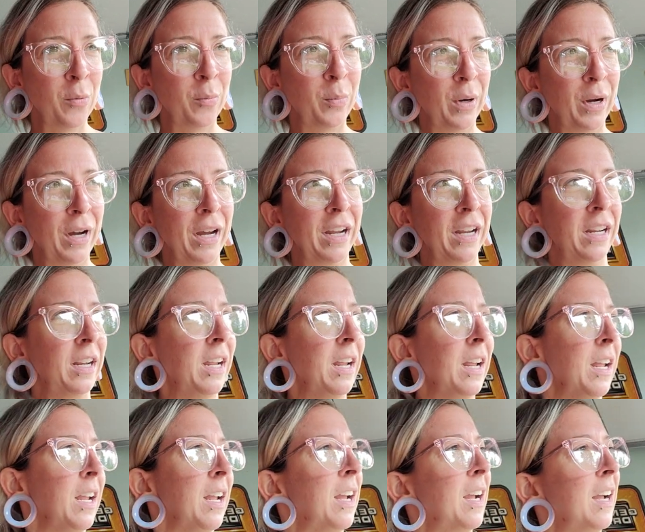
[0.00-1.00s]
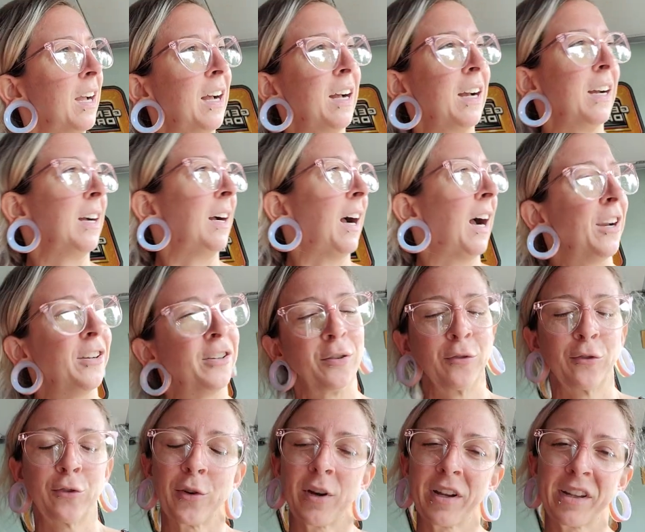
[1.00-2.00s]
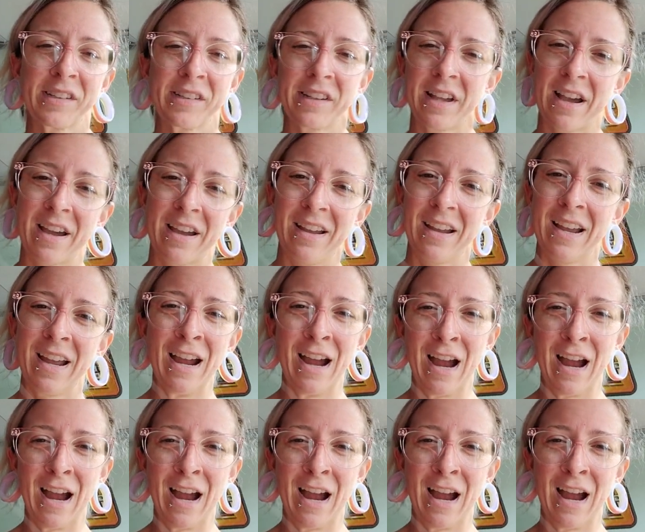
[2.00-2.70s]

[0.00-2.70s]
But I don't trust that.